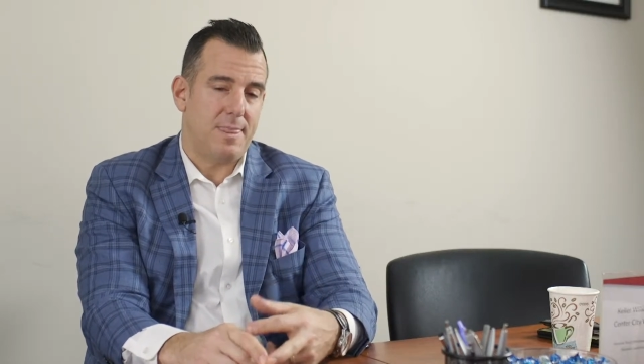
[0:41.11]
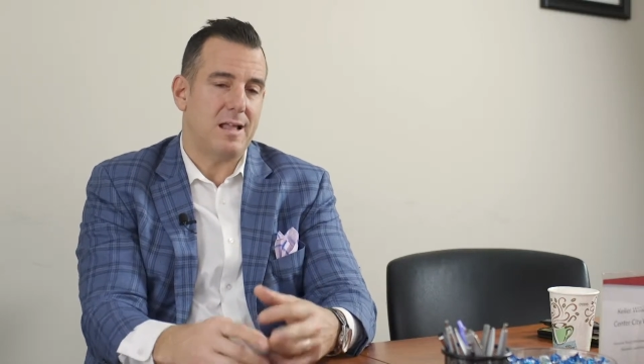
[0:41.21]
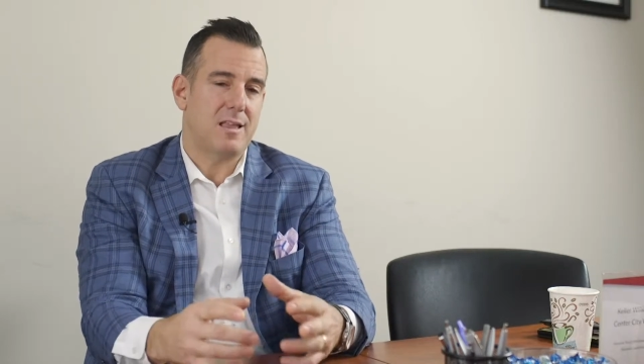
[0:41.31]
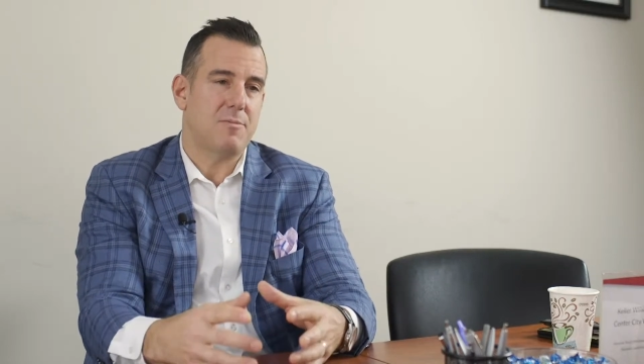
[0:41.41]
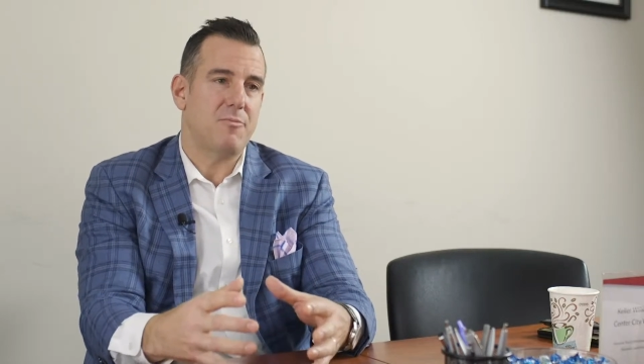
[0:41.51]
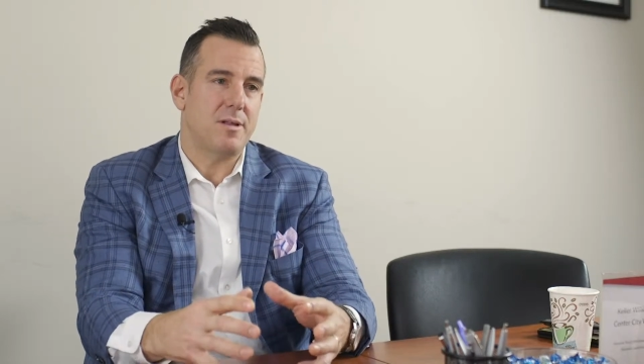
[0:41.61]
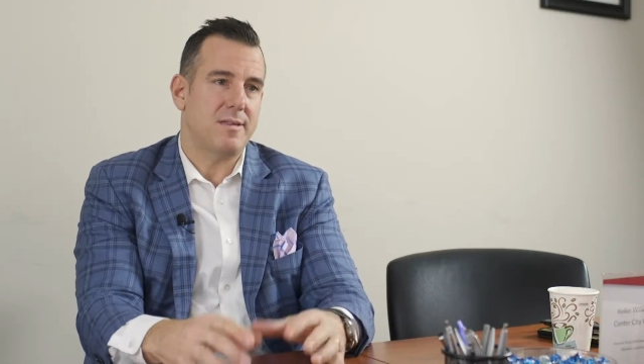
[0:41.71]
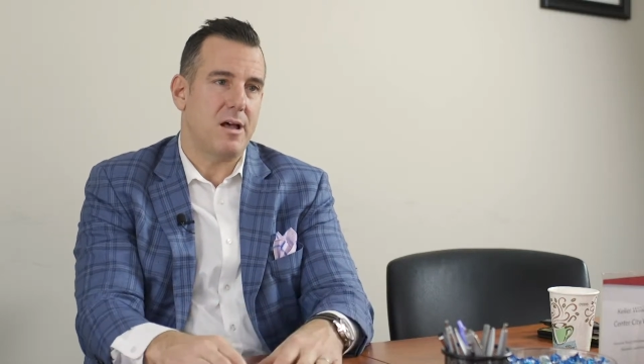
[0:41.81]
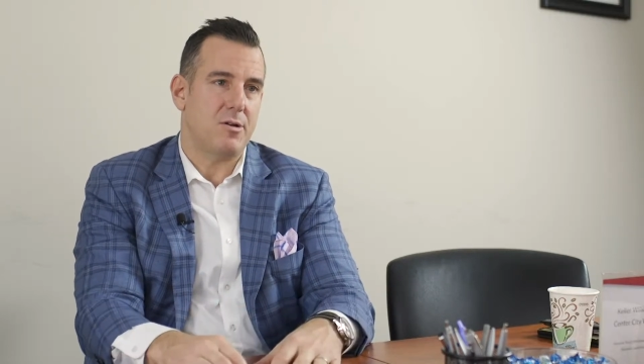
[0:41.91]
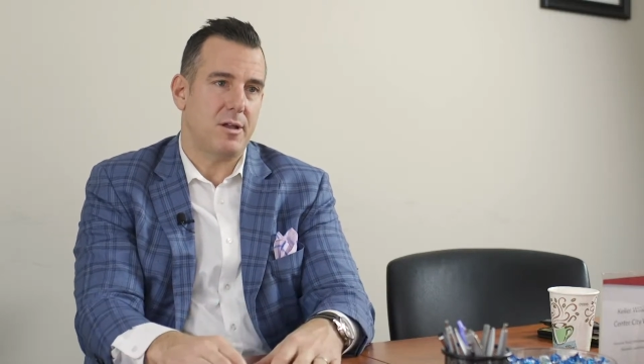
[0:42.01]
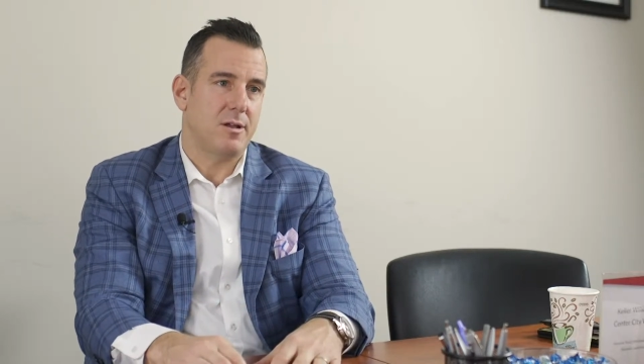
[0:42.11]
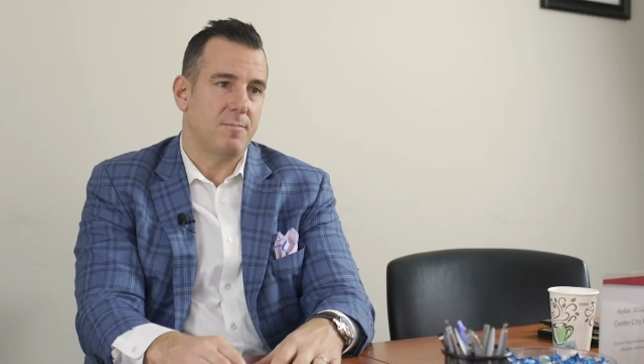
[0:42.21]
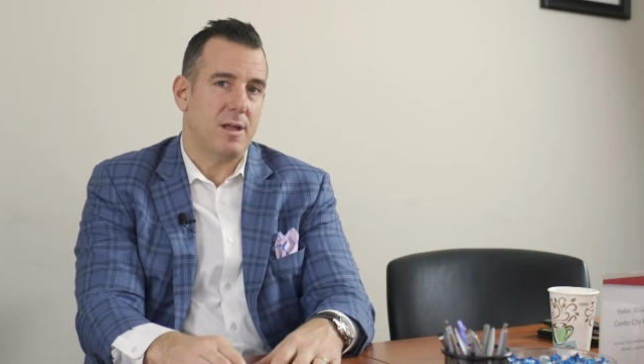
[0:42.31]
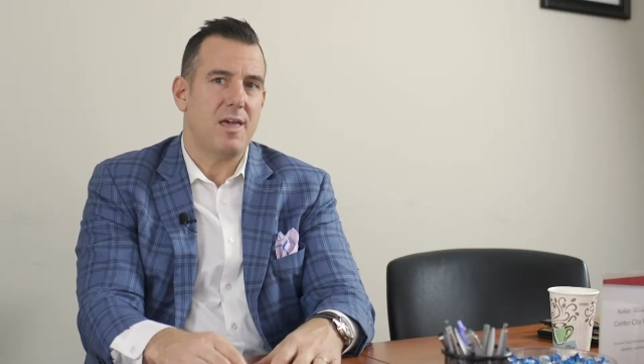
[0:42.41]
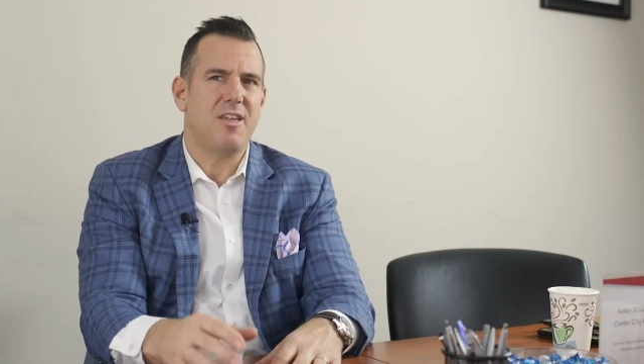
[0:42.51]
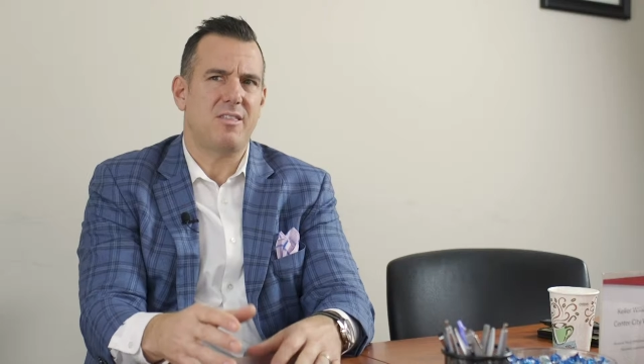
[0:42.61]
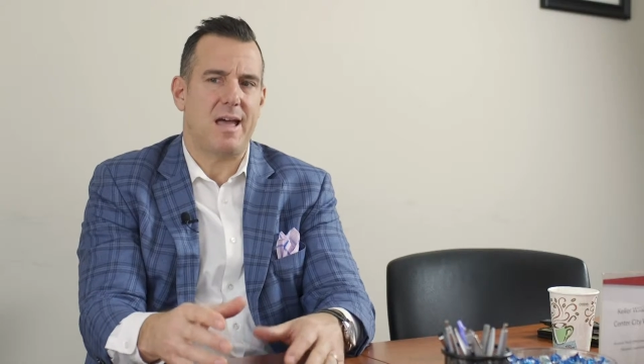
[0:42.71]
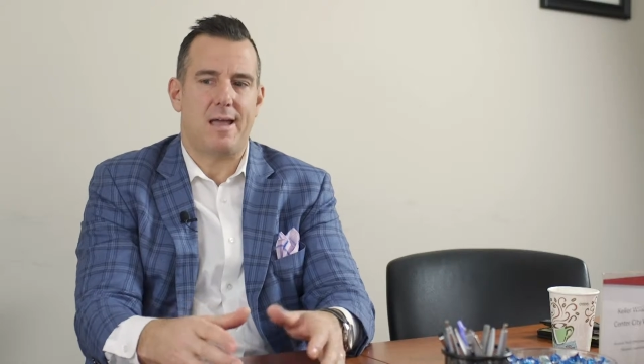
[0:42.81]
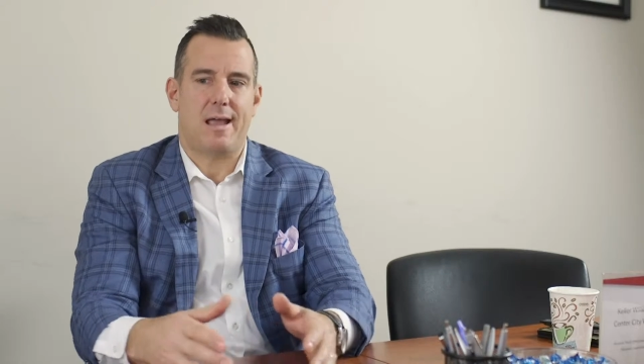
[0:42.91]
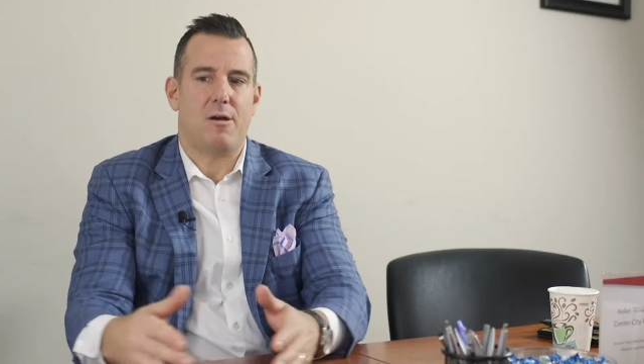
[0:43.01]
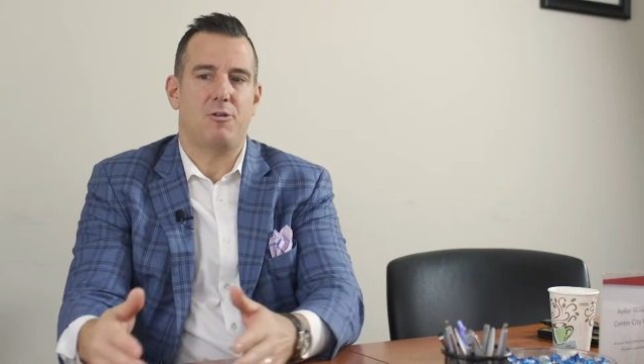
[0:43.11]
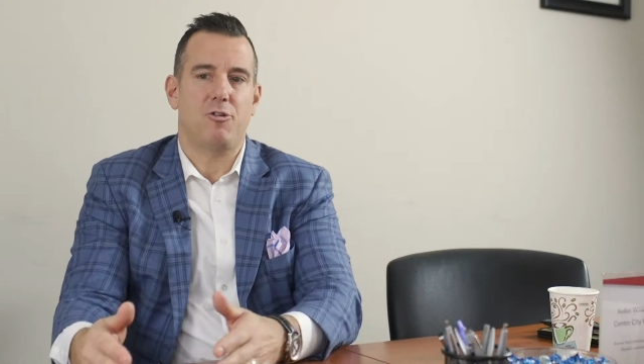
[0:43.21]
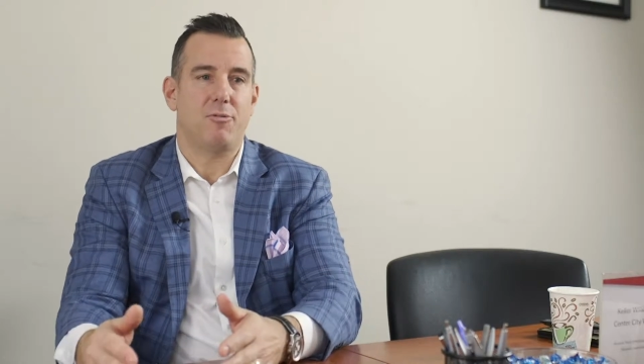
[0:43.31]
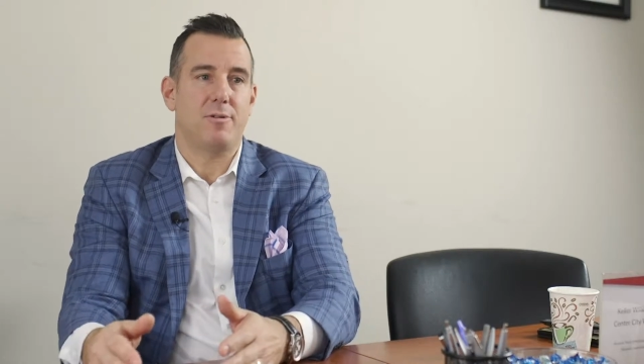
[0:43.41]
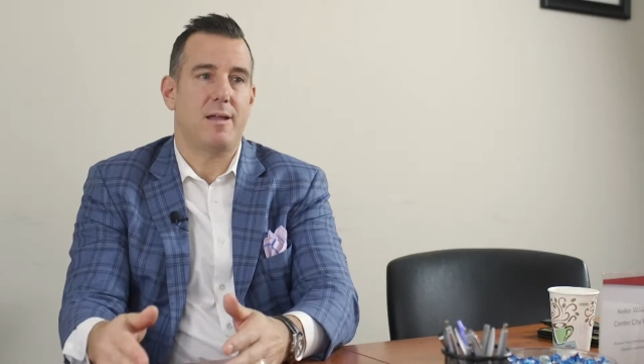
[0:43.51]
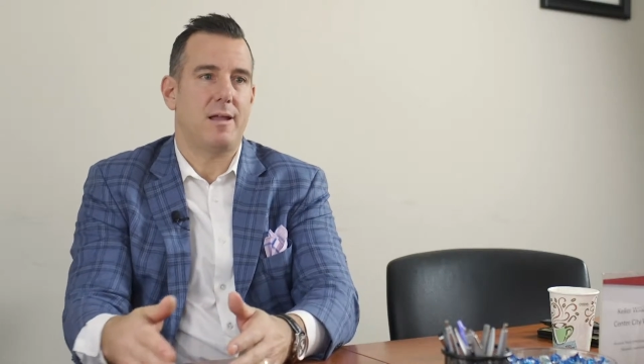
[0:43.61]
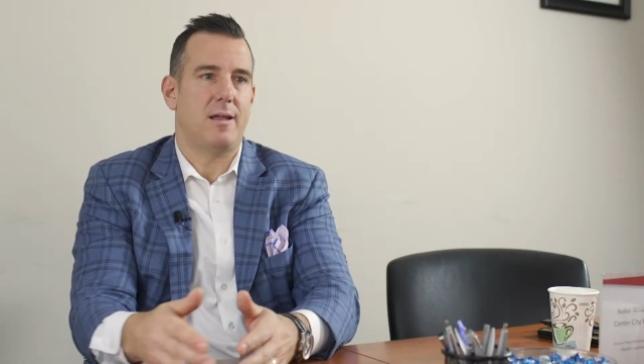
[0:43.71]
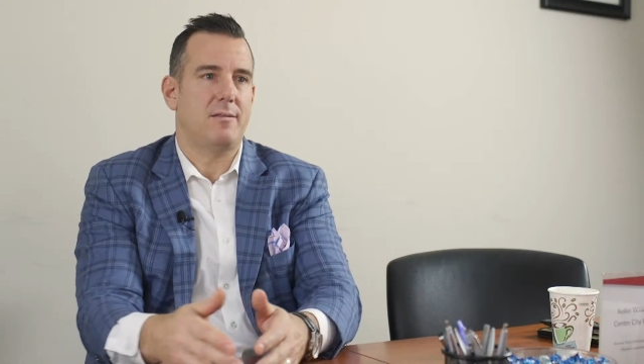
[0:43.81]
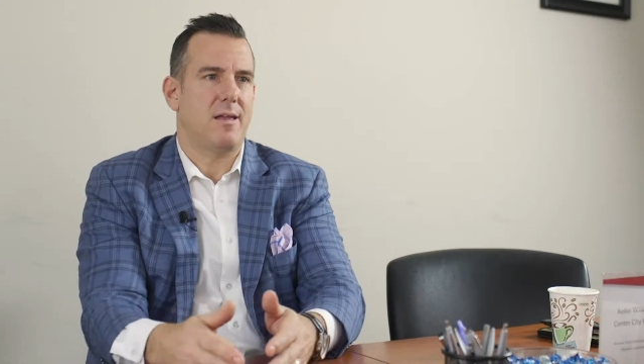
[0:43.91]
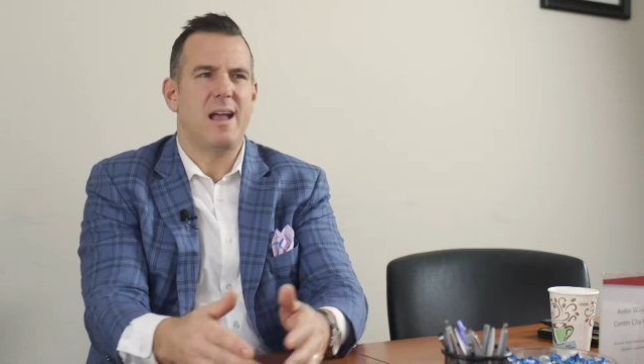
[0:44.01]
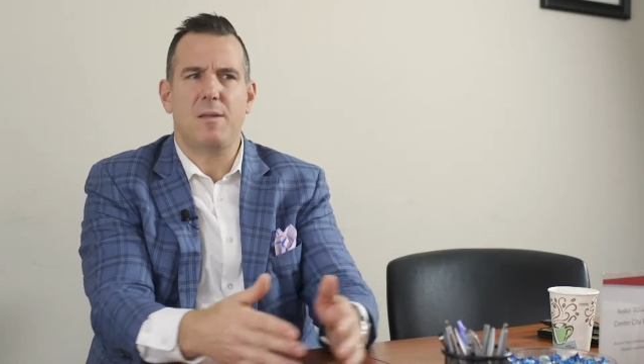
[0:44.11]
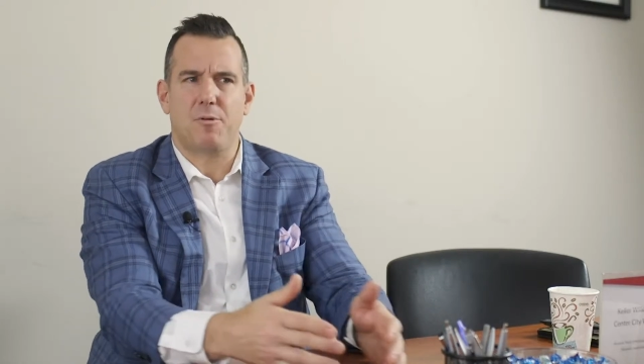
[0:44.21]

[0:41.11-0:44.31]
That type of mentality. And I think that carries over into any